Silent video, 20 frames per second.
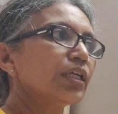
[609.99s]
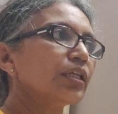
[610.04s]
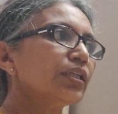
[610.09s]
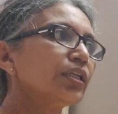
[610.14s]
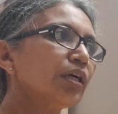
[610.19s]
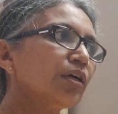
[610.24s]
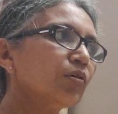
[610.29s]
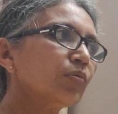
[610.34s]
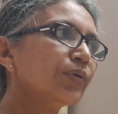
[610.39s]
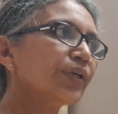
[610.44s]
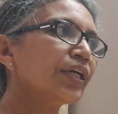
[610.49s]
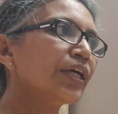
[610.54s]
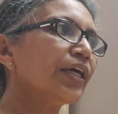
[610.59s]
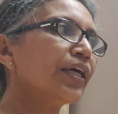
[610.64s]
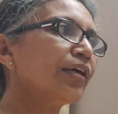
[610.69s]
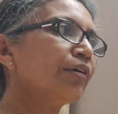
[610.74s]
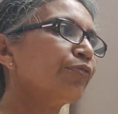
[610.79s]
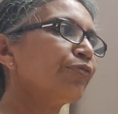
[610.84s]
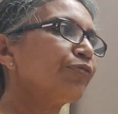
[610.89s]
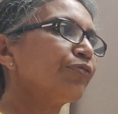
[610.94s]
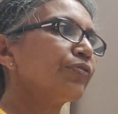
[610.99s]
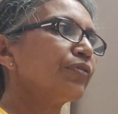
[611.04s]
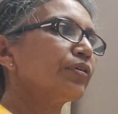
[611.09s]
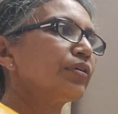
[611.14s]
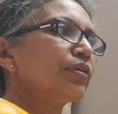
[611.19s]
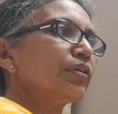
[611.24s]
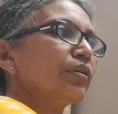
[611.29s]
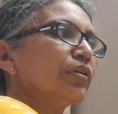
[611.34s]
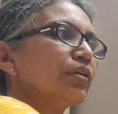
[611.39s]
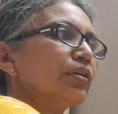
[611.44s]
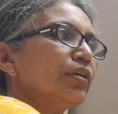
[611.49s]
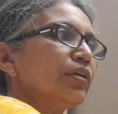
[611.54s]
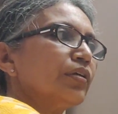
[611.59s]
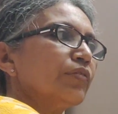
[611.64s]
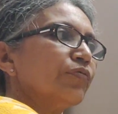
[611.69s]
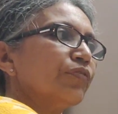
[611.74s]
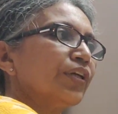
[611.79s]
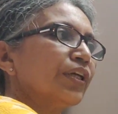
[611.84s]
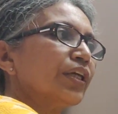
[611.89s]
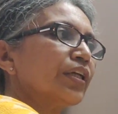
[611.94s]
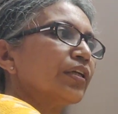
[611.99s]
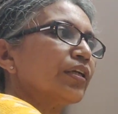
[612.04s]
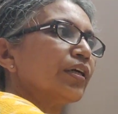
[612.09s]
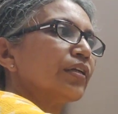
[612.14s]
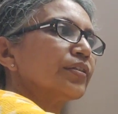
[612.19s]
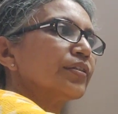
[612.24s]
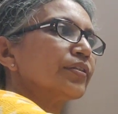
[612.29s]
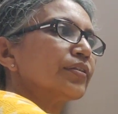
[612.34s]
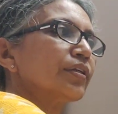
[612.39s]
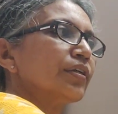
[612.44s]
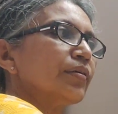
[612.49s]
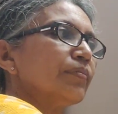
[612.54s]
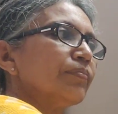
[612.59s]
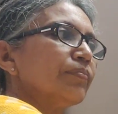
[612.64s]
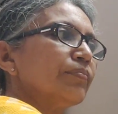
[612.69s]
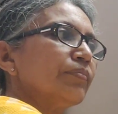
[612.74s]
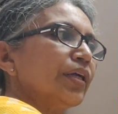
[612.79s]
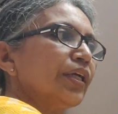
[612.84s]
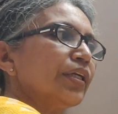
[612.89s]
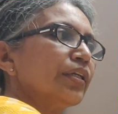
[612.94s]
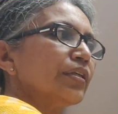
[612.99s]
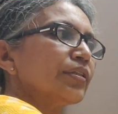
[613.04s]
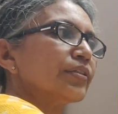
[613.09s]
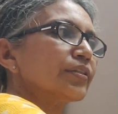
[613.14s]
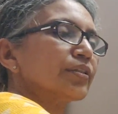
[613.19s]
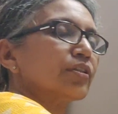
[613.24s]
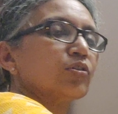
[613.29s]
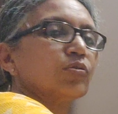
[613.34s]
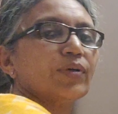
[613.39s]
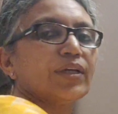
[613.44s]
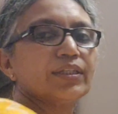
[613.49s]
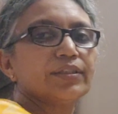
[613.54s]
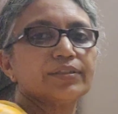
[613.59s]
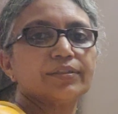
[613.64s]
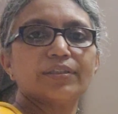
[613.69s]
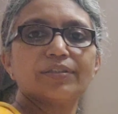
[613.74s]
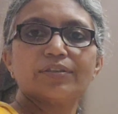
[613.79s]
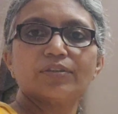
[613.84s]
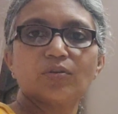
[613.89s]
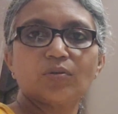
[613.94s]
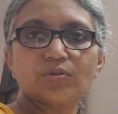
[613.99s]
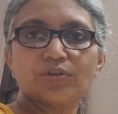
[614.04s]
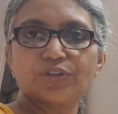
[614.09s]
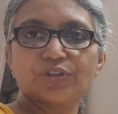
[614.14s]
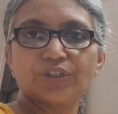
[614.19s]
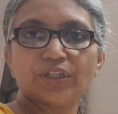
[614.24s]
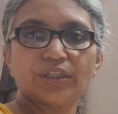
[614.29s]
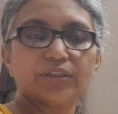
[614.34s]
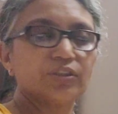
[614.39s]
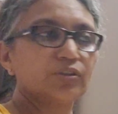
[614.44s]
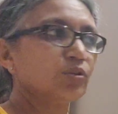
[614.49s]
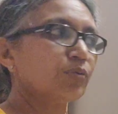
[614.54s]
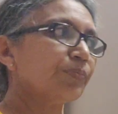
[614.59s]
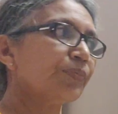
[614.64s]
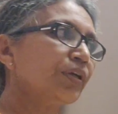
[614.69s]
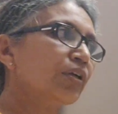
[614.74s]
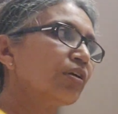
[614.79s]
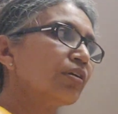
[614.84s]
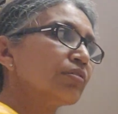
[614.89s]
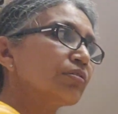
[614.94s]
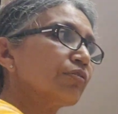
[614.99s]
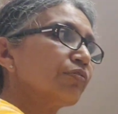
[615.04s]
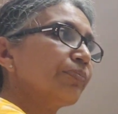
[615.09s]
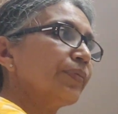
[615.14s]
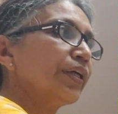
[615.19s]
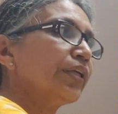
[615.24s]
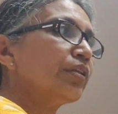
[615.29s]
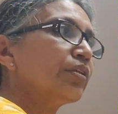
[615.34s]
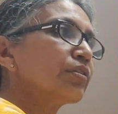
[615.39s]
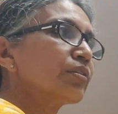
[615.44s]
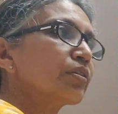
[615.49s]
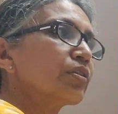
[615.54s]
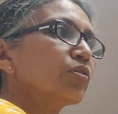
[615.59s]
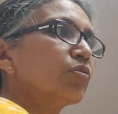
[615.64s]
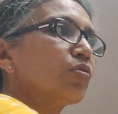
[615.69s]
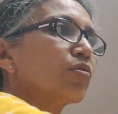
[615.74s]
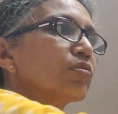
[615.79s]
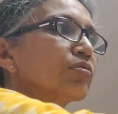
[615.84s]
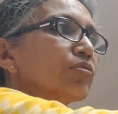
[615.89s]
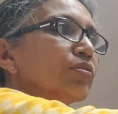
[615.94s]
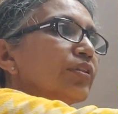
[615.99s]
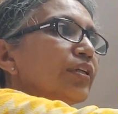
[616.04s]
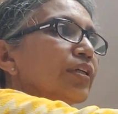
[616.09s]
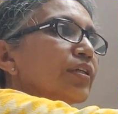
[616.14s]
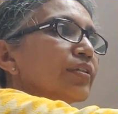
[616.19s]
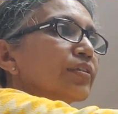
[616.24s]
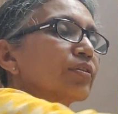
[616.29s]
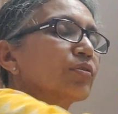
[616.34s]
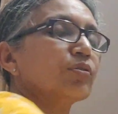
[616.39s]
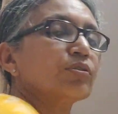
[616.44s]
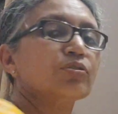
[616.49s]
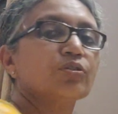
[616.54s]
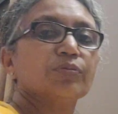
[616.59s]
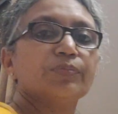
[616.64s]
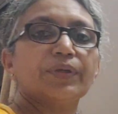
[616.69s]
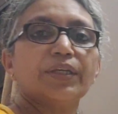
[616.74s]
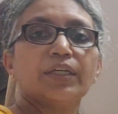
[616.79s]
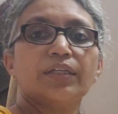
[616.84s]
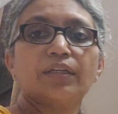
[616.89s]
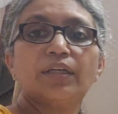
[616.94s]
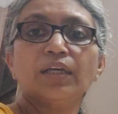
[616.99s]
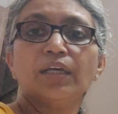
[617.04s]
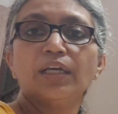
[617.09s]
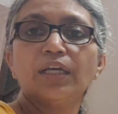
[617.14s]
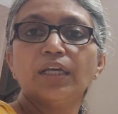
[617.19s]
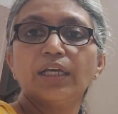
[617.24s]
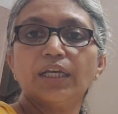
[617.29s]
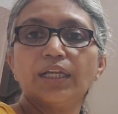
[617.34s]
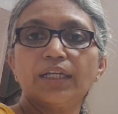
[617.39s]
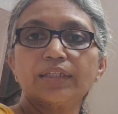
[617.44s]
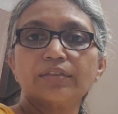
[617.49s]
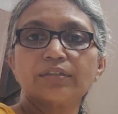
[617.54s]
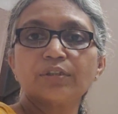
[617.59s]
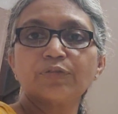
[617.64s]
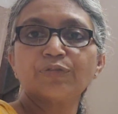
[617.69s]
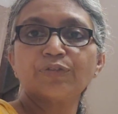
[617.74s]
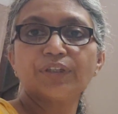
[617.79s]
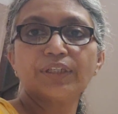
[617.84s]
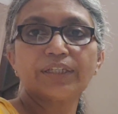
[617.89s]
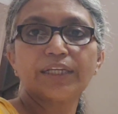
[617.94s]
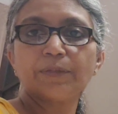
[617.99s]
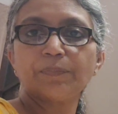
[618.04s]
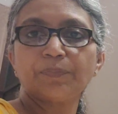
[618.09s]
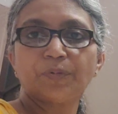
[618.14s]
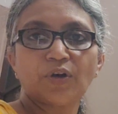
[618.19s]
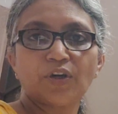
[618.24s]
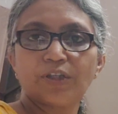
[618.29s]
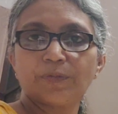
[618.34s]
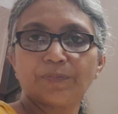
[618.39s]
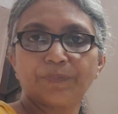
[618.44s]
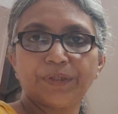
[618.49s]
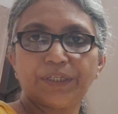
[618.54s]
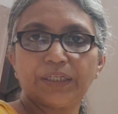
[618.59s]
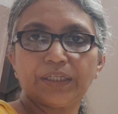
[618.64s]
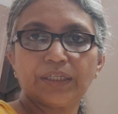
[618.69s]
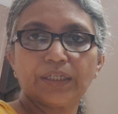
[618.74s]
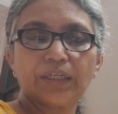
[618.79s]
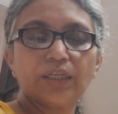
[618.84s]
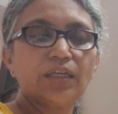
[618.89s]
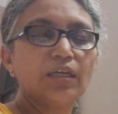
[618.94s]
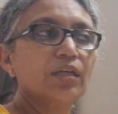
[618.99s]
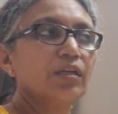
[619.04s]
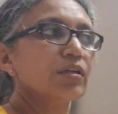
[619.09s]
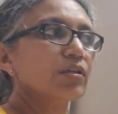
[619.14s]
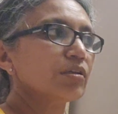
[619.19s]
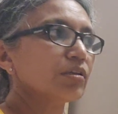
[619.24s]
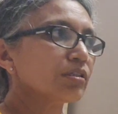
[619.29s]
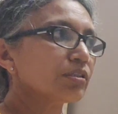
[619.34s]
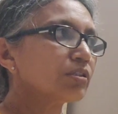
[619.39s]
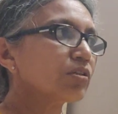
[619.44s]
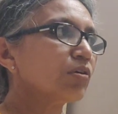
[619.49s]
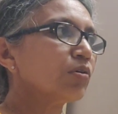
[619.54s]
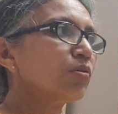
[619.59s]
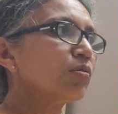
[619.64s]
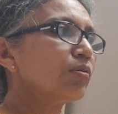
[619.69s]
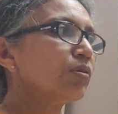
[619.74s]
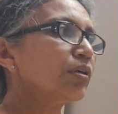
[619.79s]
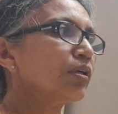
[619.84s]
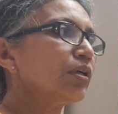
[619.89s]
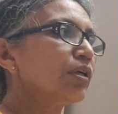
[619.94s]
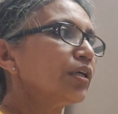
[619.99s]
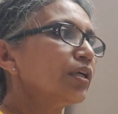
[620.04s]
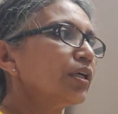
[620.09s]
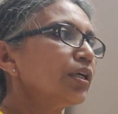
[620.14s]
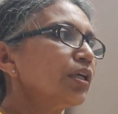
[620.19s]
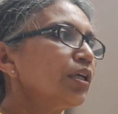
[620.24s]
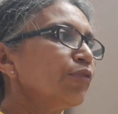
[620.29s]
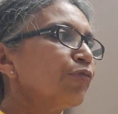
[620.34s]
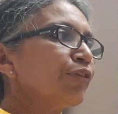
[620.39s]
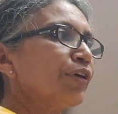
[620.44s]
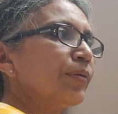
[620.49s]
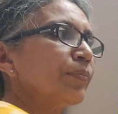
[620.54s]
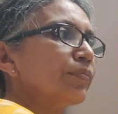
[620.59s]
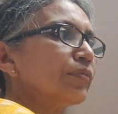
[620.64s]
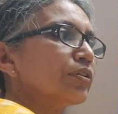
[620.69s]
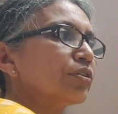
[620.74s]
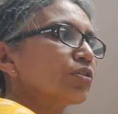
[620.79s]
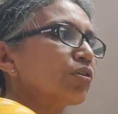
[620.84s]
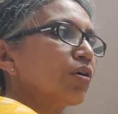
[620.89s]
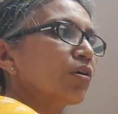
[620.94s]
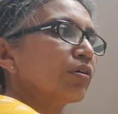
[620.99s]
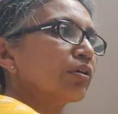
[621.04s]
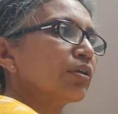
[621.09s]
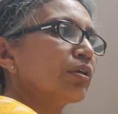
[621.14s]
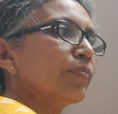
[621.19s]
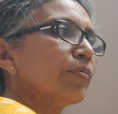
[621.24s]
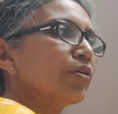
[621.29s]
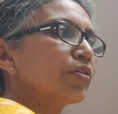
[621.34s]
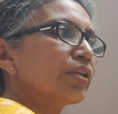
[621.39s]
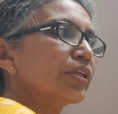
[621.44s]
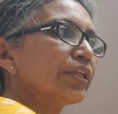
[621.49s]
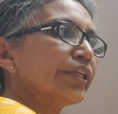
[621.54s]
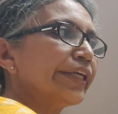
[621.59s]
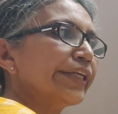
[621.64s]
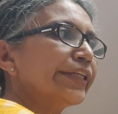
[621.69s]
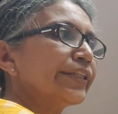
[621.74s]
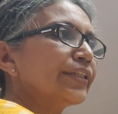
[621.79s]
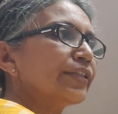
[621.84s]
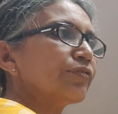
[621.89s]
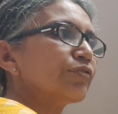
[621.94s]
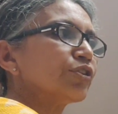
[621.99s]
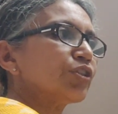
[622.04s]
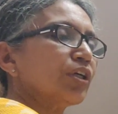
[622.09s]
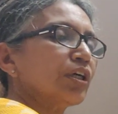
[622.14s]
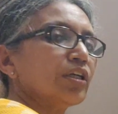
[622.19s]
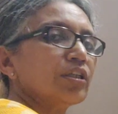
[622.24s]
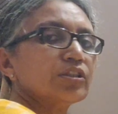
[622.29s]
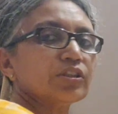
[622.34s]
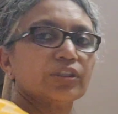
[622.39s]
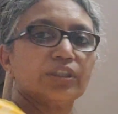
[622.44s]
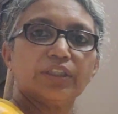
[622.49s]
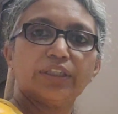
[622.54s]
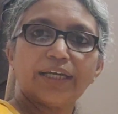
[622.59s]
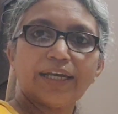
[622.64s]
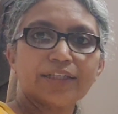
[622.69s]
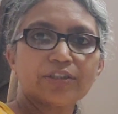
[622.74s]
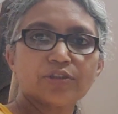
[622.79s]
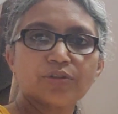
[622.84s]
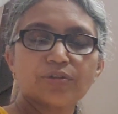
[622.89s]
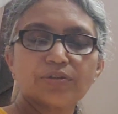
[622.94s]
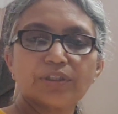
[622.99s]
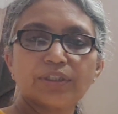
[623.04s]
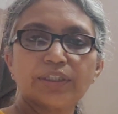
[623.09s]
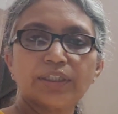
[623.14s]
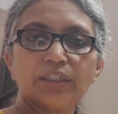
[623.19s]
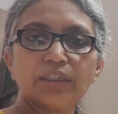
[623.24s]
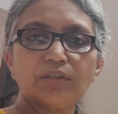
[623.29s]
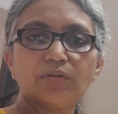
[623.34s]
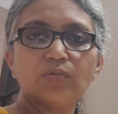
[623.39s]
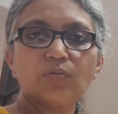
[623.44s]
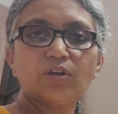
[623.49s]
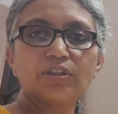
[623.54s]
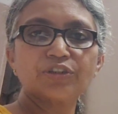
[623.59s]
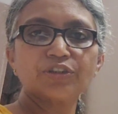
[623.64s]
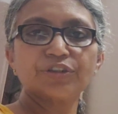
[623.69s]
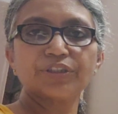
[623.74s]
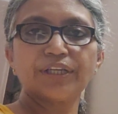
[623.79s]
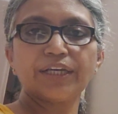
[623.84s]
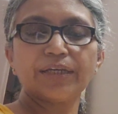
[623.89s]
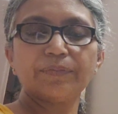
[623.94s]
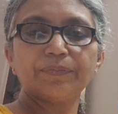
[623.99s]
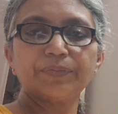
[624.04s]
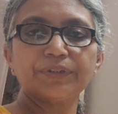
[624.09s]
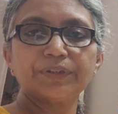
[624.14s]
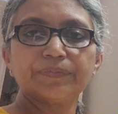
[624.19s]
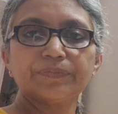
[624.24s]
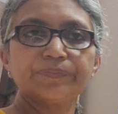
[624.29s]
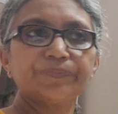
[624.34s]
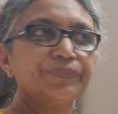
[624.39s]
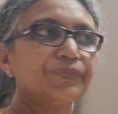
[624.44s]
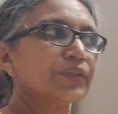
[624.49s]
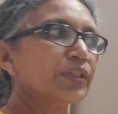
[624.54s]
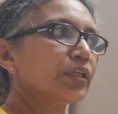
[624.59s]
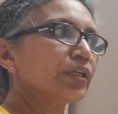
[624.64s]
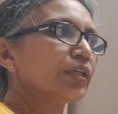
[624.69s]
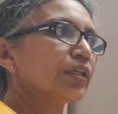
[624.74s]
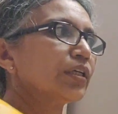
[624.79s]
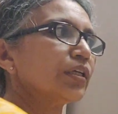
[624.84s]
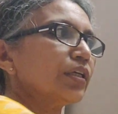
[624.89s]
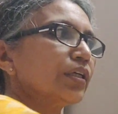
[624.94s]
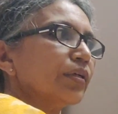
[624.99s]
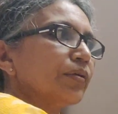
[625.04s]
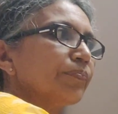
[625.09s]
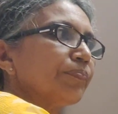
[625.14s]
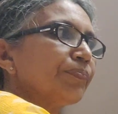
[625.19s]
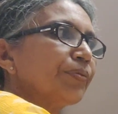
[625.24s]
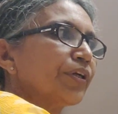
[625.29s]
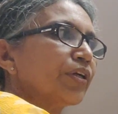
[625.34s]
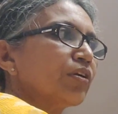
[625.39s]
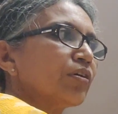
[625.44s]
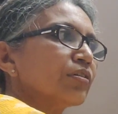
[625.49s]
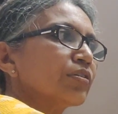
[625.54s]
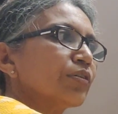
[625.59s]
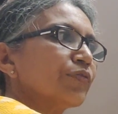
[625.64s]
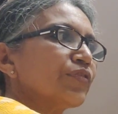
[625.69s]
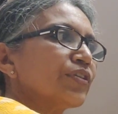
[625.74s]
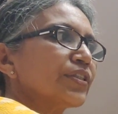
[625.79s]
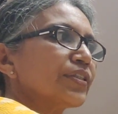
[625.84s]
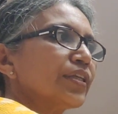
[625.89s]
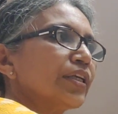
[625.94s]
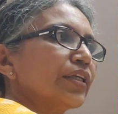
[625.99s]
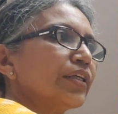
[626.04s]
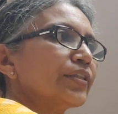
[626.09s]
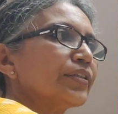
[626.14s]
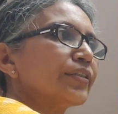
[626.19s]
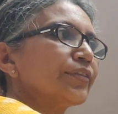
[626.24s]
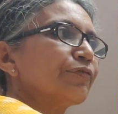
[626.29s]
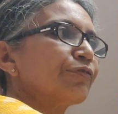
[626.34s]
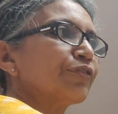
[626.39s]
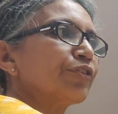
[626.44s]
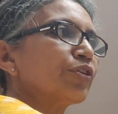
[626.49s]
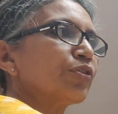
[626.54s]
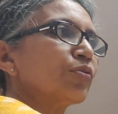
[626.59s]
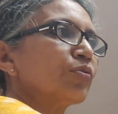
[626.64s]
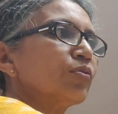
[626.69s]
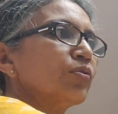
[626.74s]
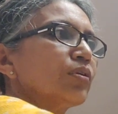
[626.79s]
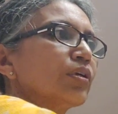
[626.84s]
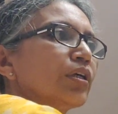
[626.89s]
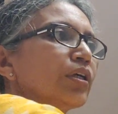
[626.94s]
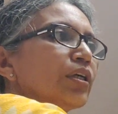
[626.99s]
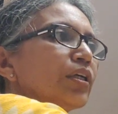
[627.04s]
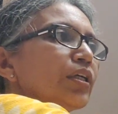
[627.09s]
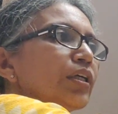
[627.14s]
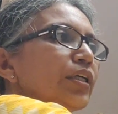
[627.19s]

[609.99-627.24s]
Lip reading: Now we can consider minus q as the source charge. So because of minus q also there is going to be an electric field at point P. So if I am talking about a negative charge, naturally what should happen? Because of this negative q,